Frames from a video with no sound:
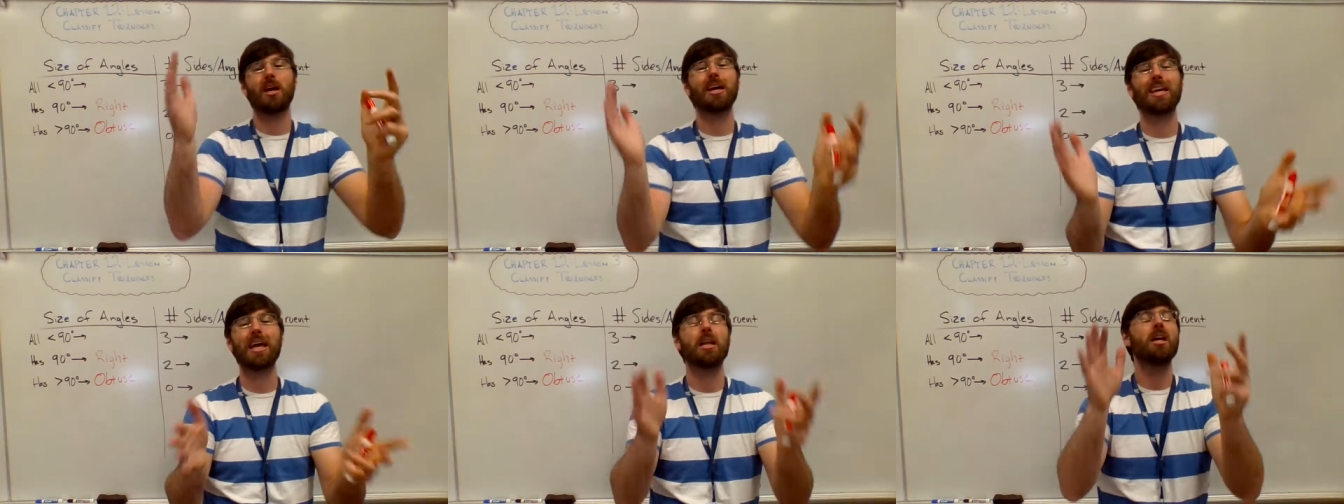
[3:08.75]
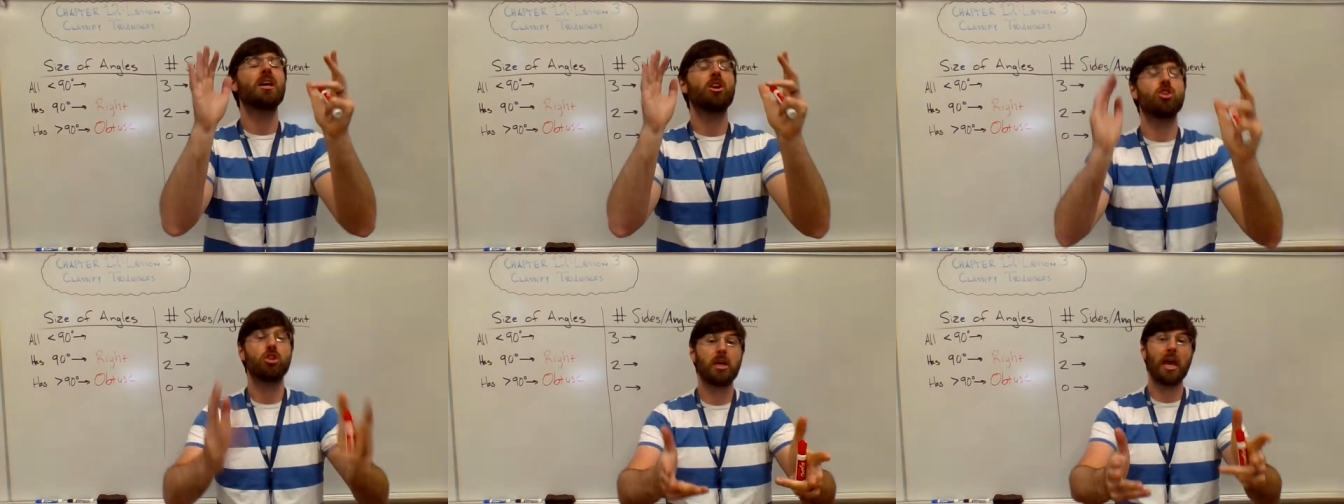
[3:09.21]
Again,
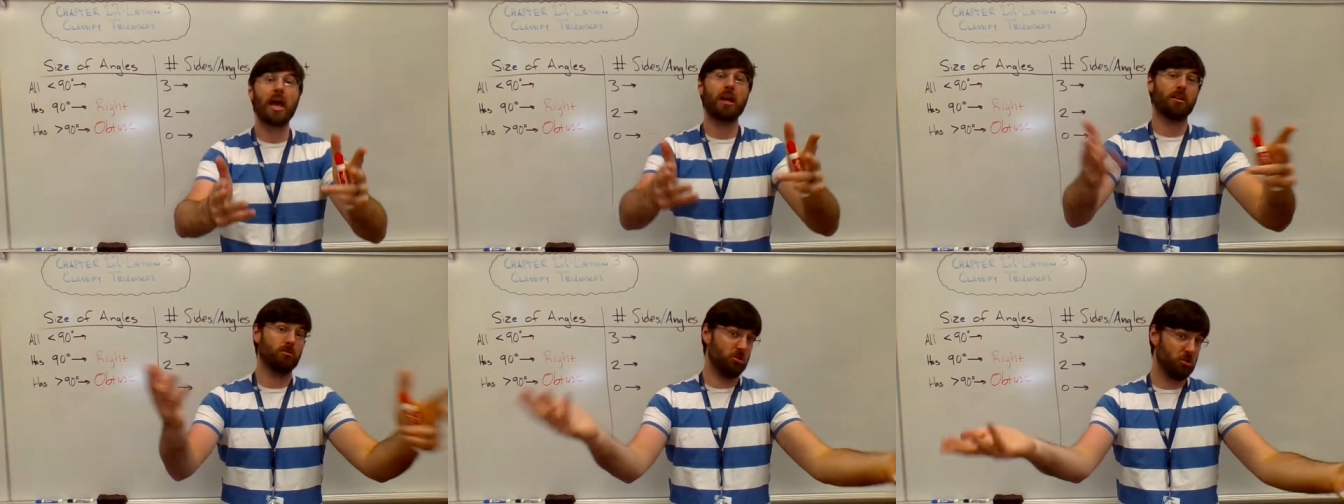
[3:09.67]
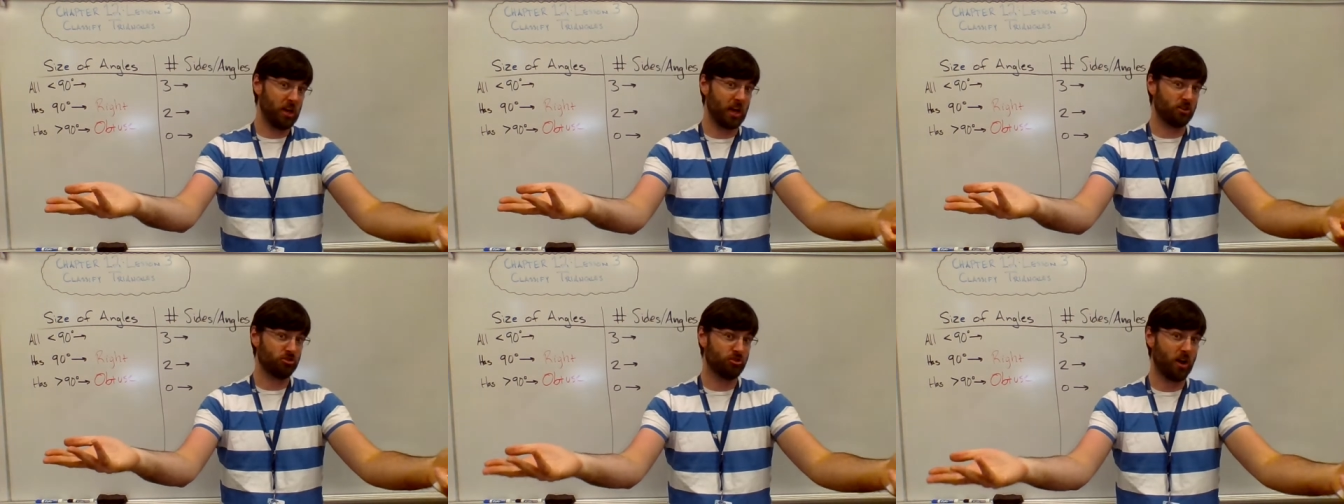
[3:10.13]
you
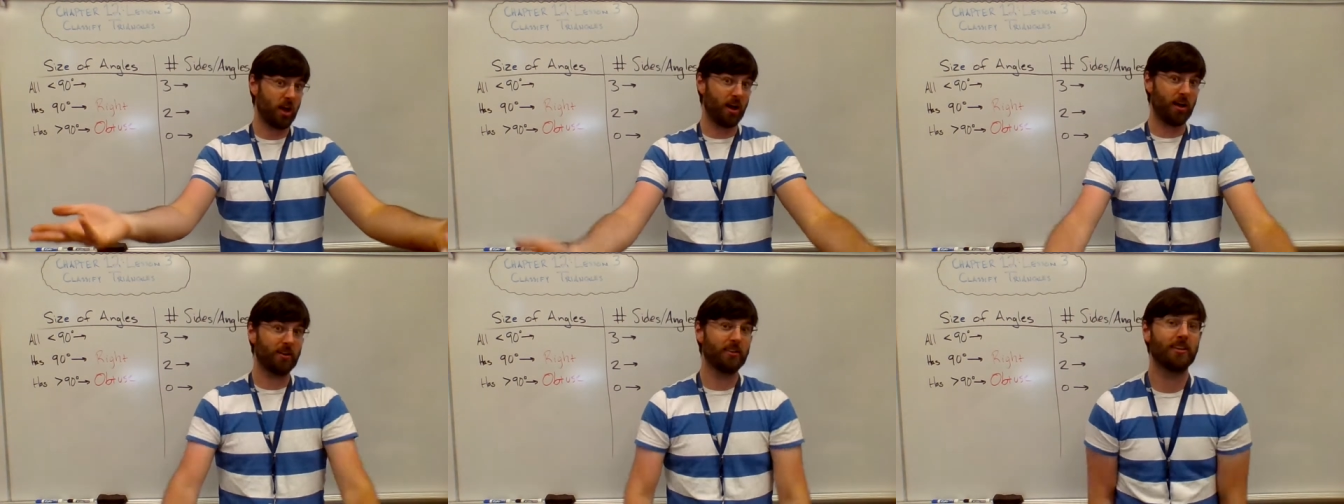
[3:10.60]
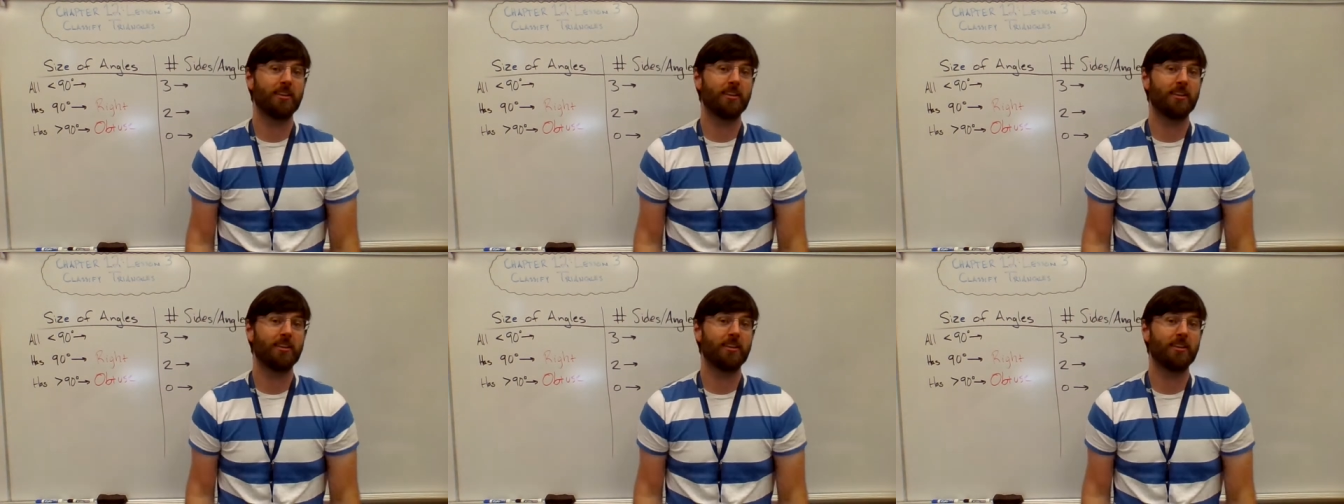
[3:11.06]
can't draw